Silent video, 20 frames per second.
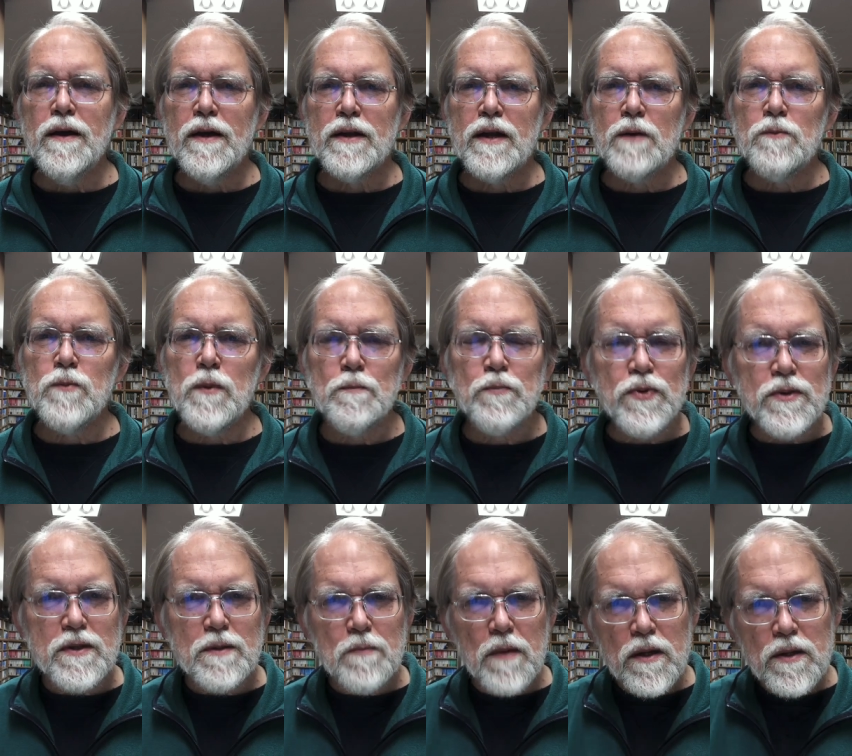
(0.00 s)
And I would
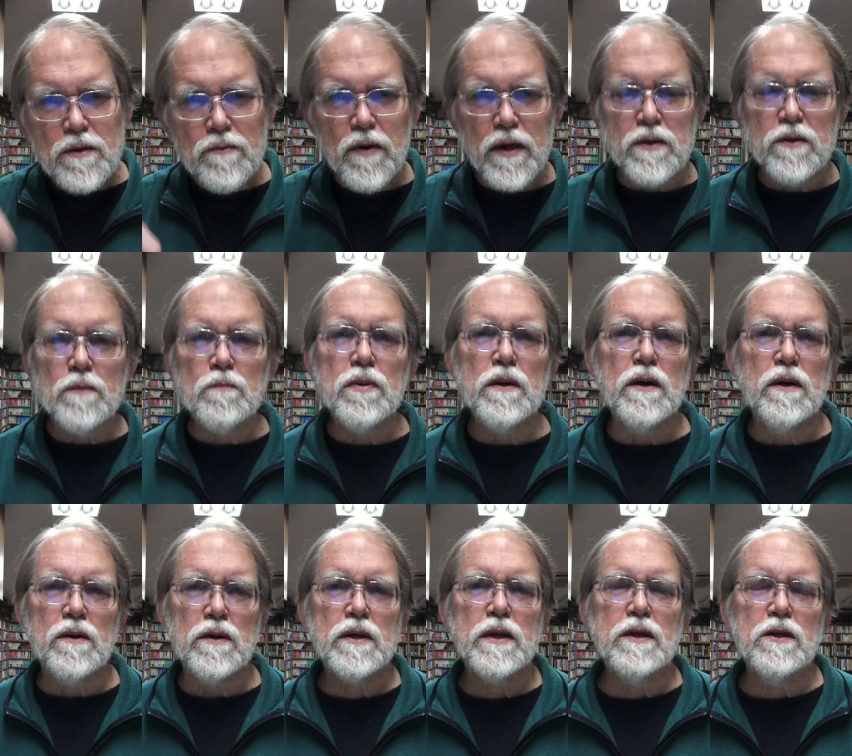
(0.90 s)
put them on the record
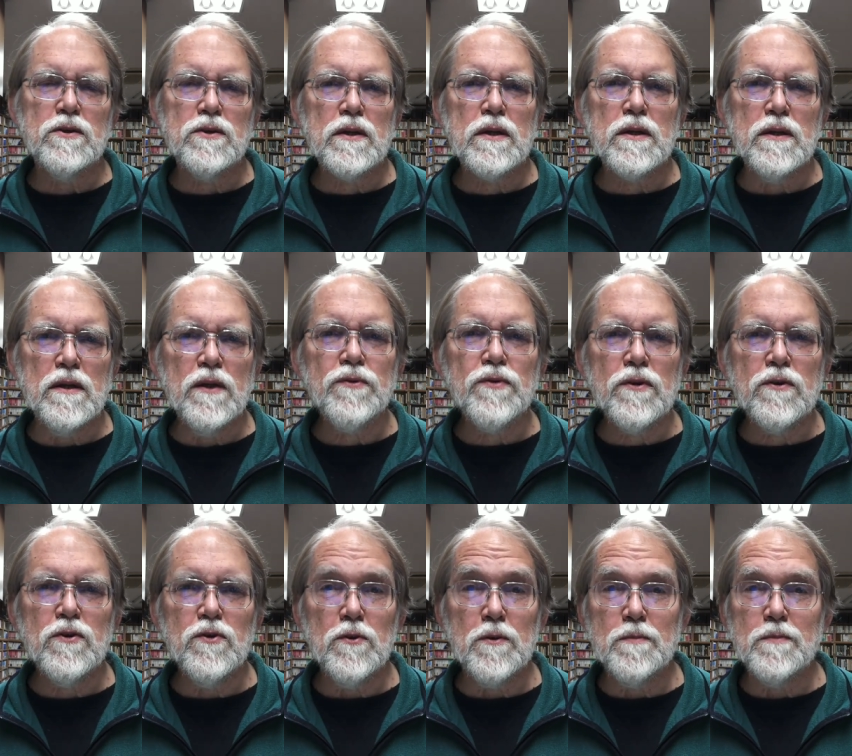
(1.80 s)
player occasionally and listen
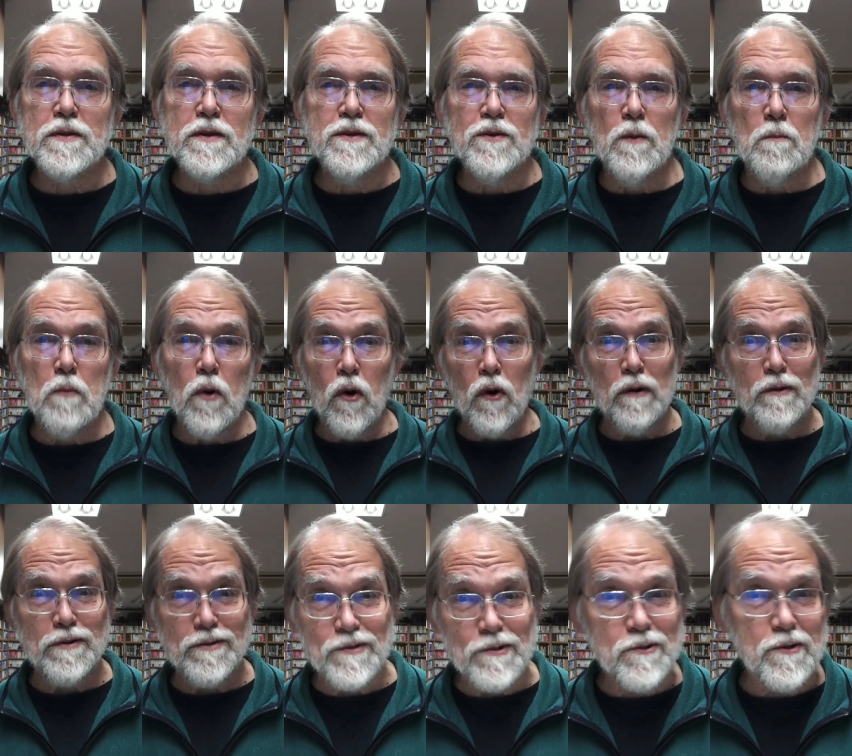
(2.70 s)
to them, you know,
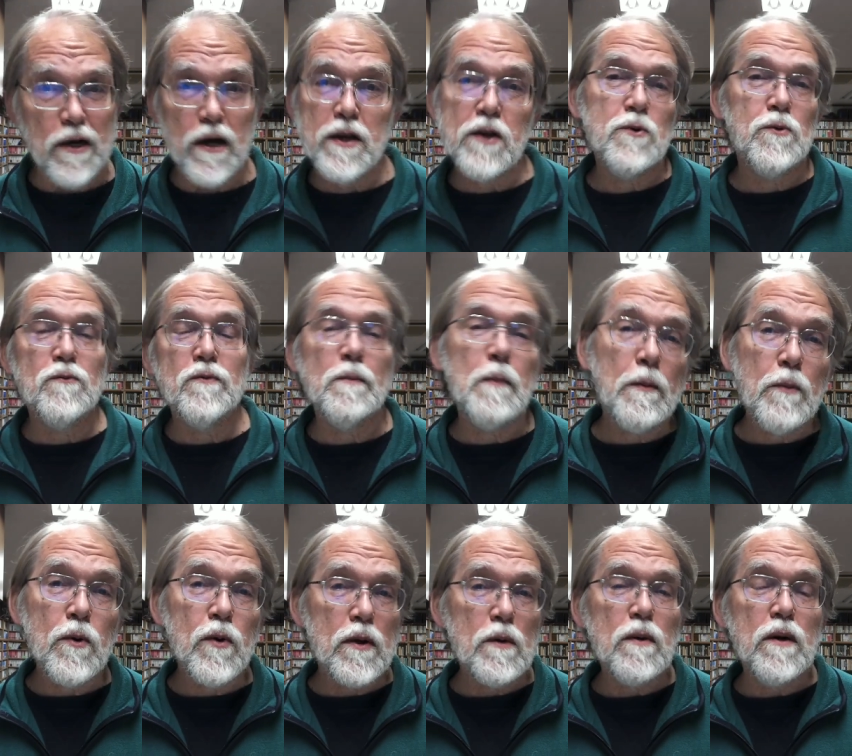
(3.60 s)
bonjour. I don't
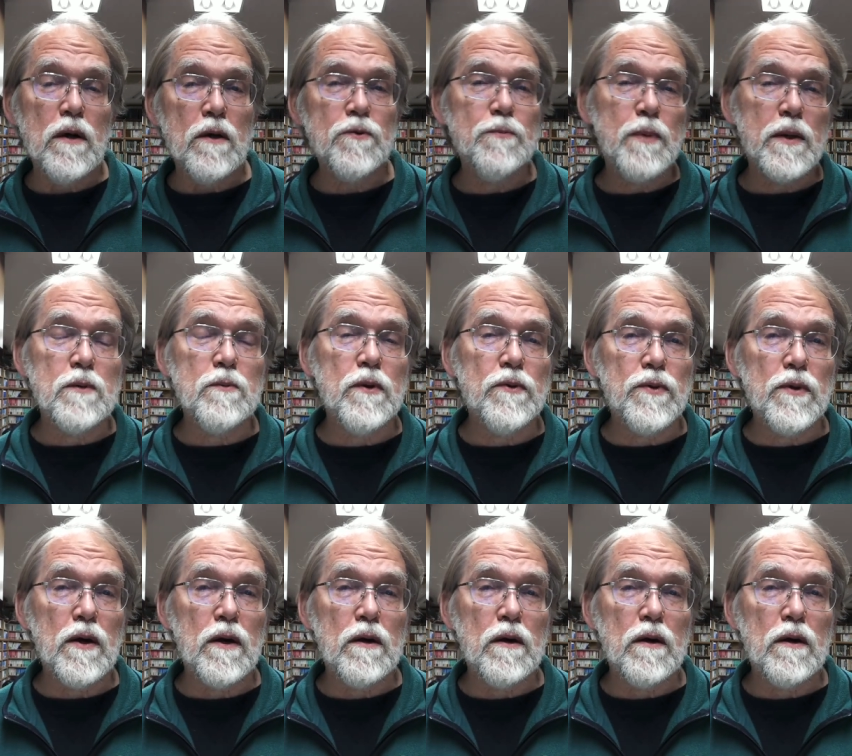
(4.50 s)
remember what it was, but it was